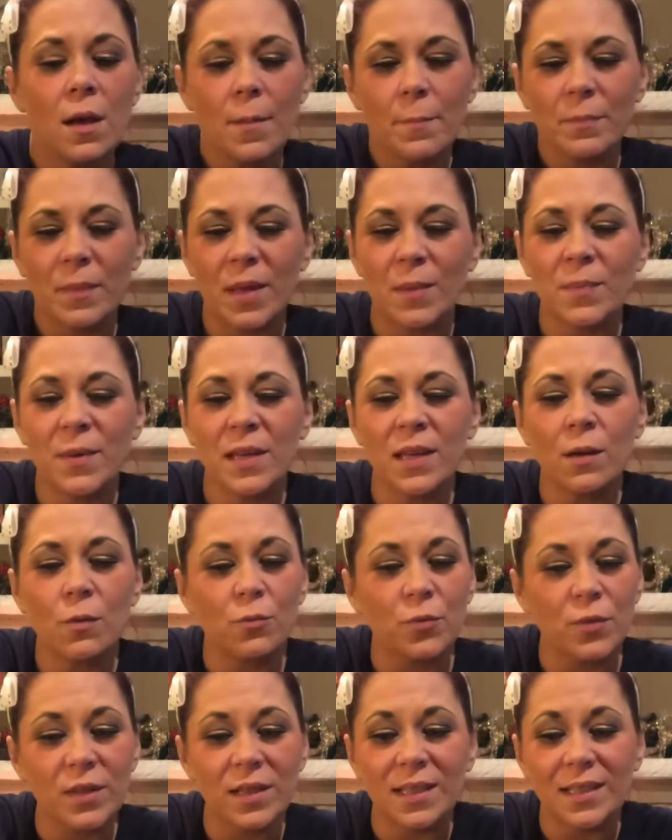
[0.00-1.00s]
maybe
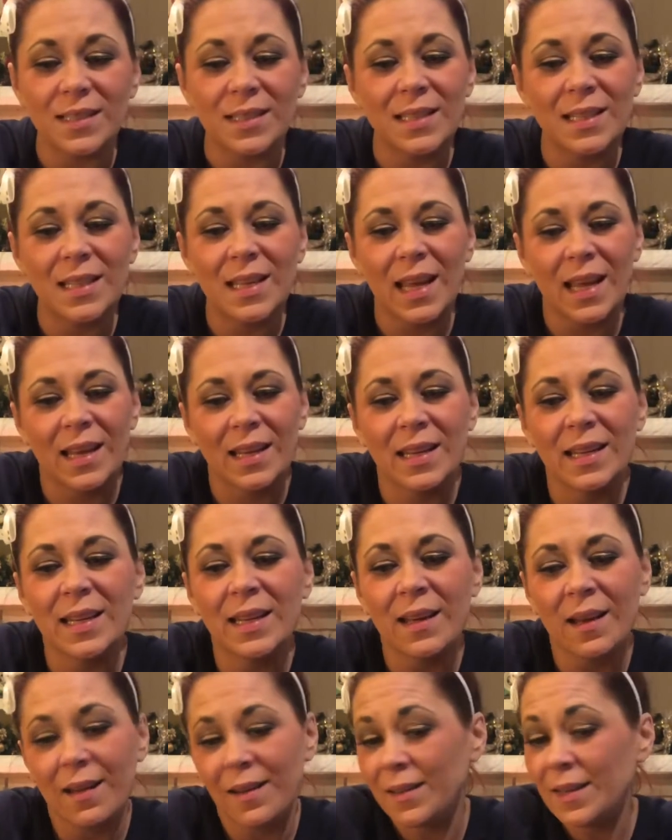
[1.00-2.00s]
releasing
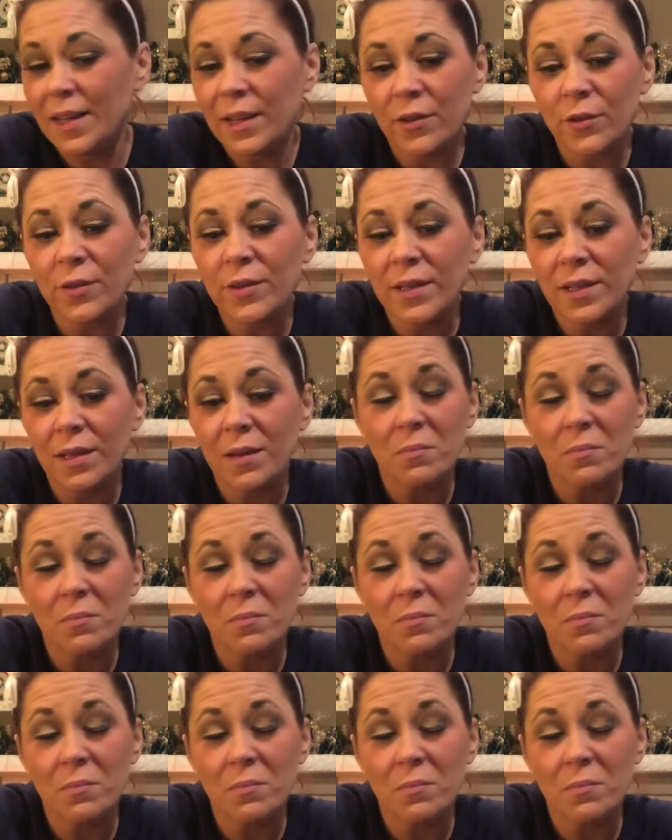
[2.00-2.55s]
any unhealthy